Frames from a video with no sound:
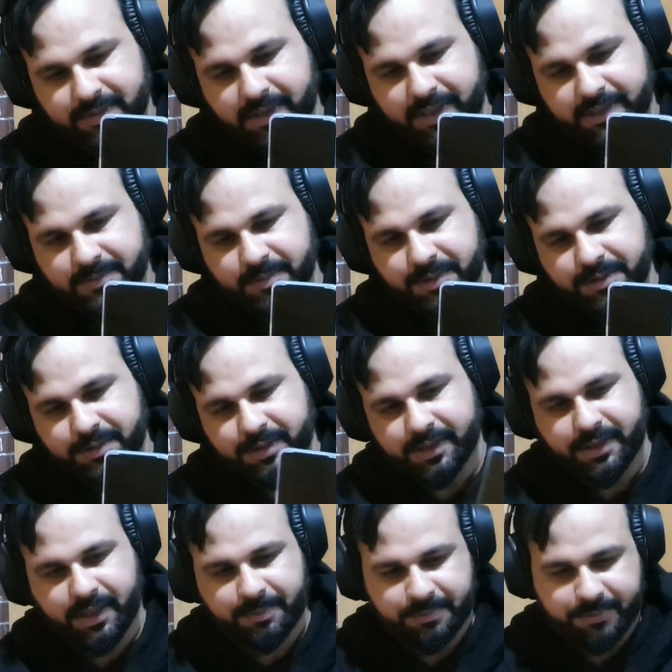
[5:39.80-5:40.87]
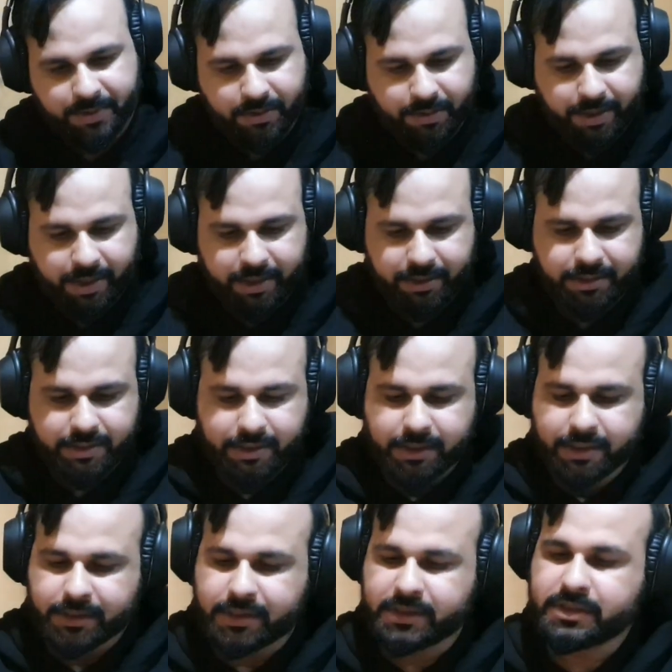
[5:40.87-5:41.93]
Let's boot it up. Okay.
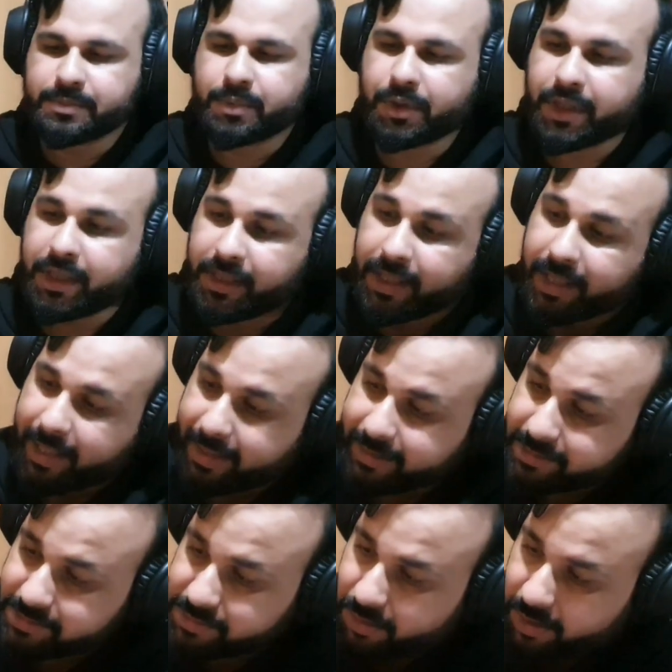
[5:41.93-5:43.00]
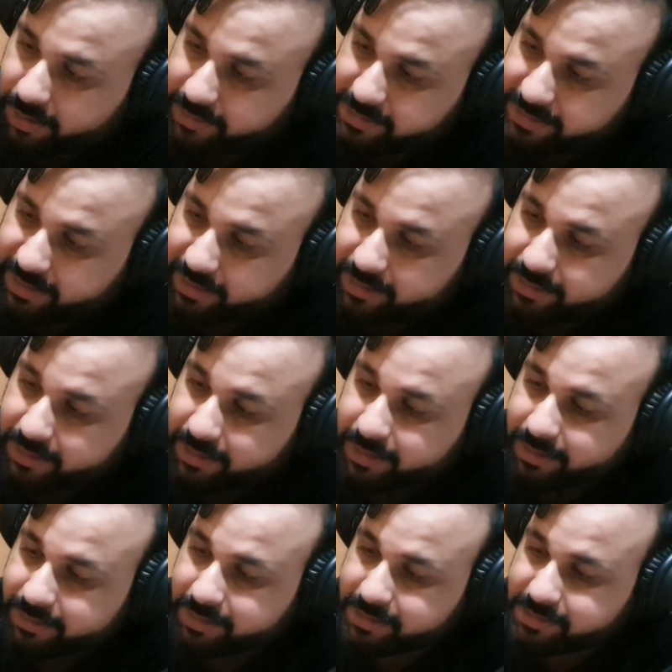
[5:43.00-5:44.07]
This is booting, and this got, see,
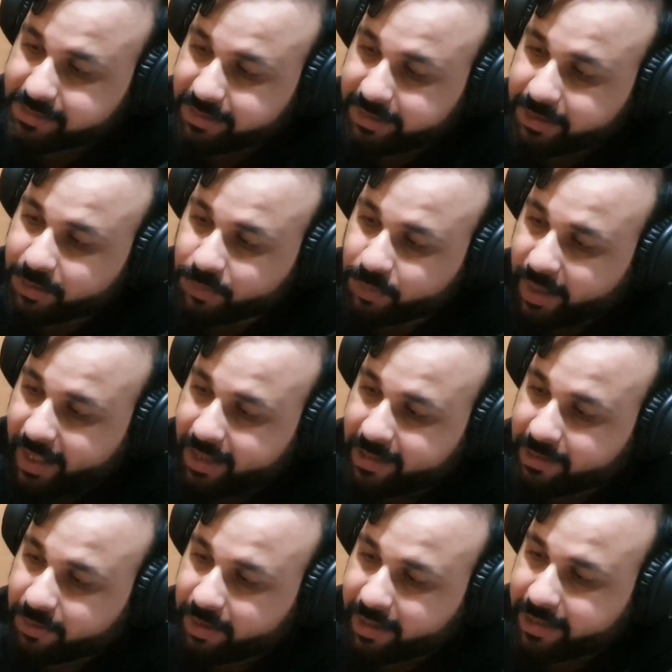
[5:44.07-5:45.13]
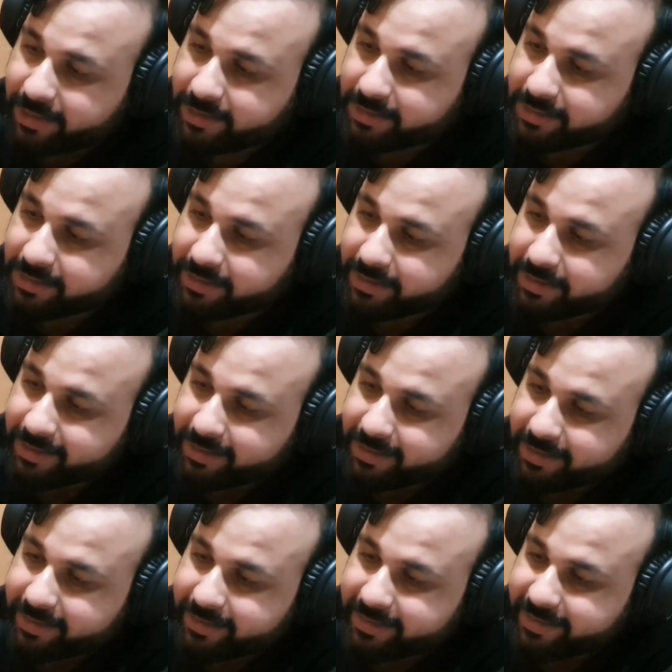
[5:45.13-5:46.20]
this new Android
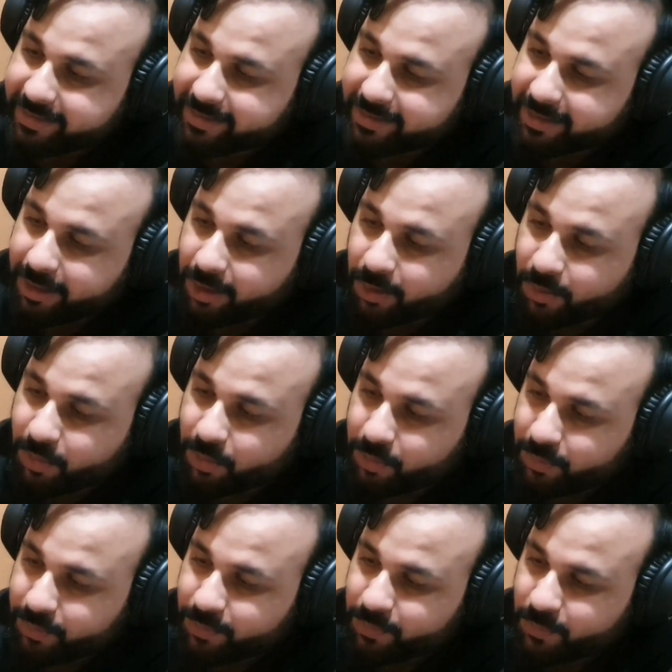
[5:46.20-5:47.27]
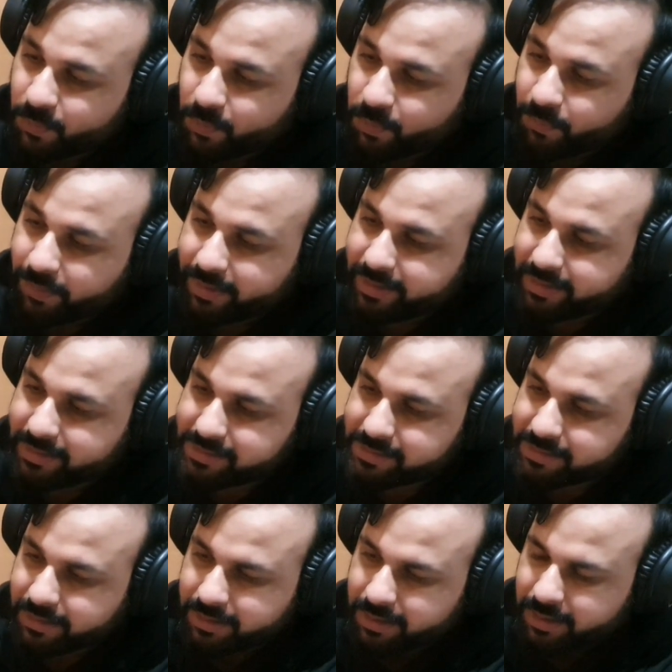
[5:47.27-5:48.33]
logo with
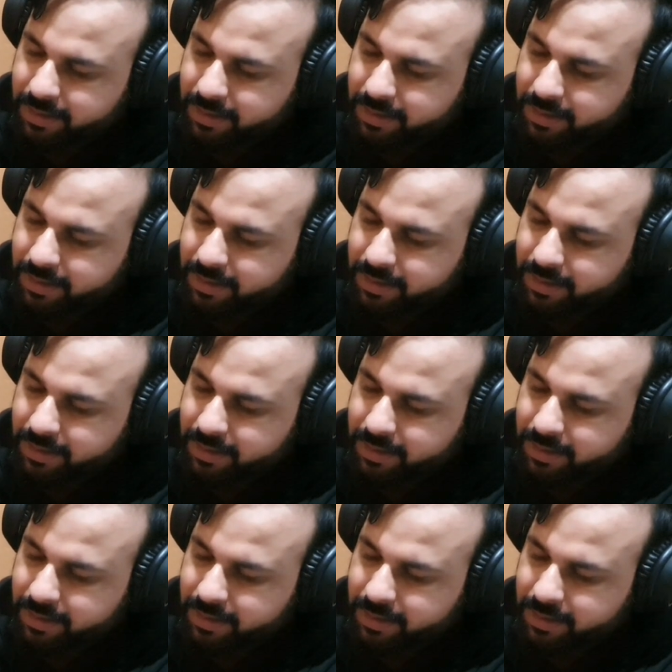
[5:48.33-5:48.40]
this